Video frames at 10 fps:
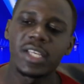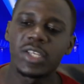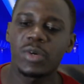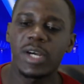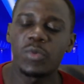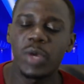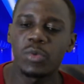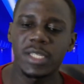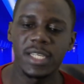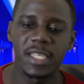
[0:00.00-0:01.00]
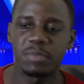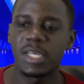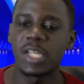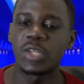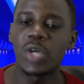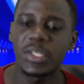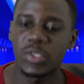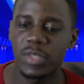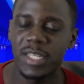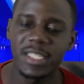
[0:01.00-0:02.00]
You can well witness me, and you guys
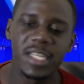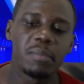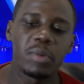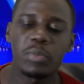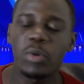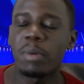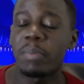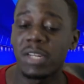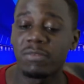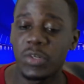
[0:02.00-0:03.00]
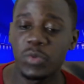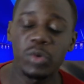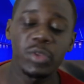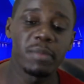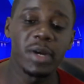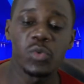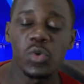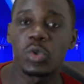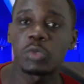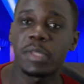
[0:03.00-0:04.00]
know that Paul Pogba played very well with a man who
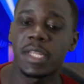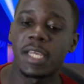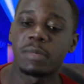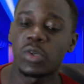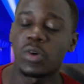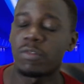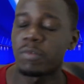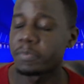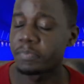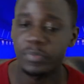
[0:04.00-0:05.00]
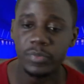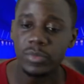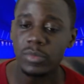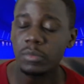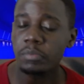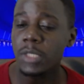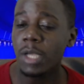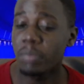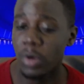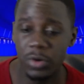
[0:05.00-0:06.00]
goes by the names of
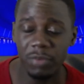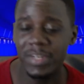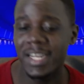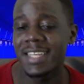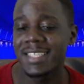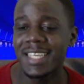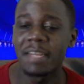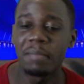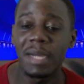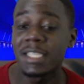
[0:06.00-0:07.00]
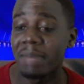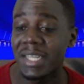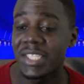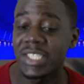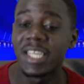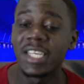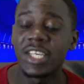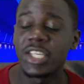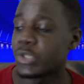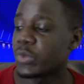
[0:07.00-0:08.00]
Bruno Fernandes and Nemanja Matic
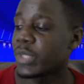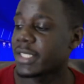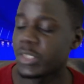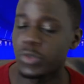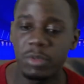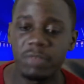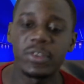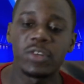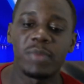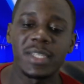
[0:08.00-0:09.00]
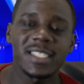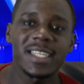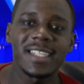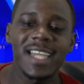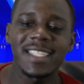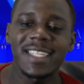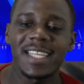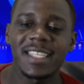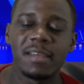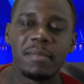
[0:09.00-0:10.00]
into that central midfield of Manchester United,
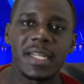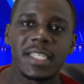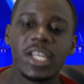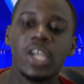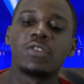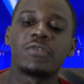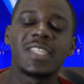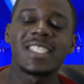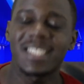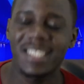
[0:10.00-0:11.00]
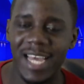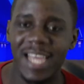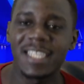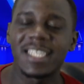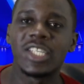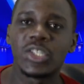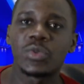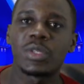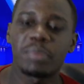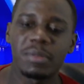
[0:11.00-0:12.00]
and they managed to finish third
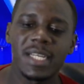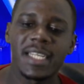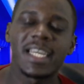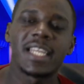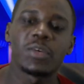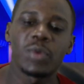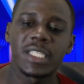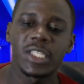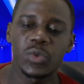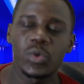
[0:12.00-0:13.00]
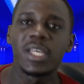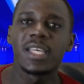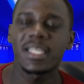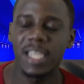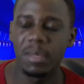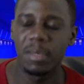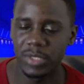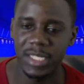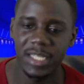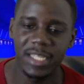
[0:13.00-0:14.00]
into the Premier League, and they went into the
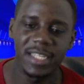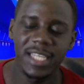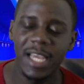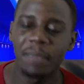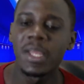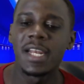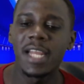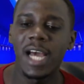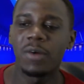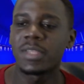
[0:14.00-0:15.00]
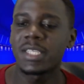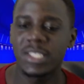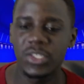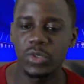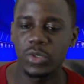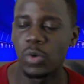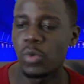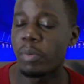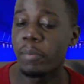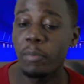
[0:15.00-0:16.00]
Champions League in there. Now, this season
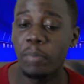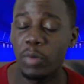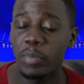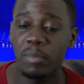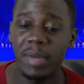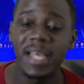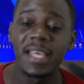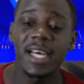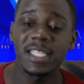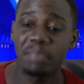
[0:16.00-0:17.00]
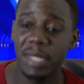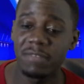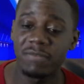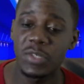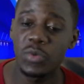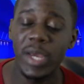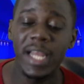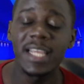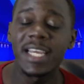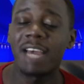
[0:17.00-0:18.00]
too, Paul Pogba has played very
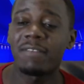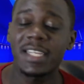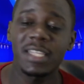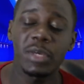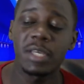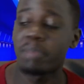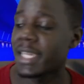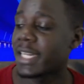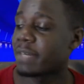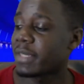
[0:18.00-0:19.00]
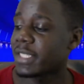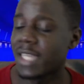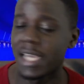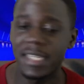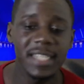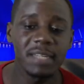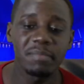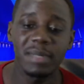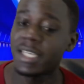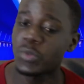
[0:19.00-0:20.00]
well. I've liked the way he played at Manchester United,
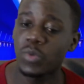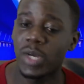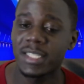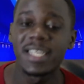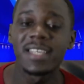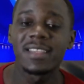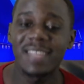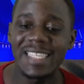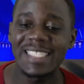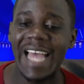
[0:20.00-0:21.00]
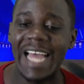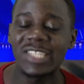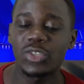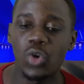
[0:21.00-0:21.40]
but guess what? Things aren't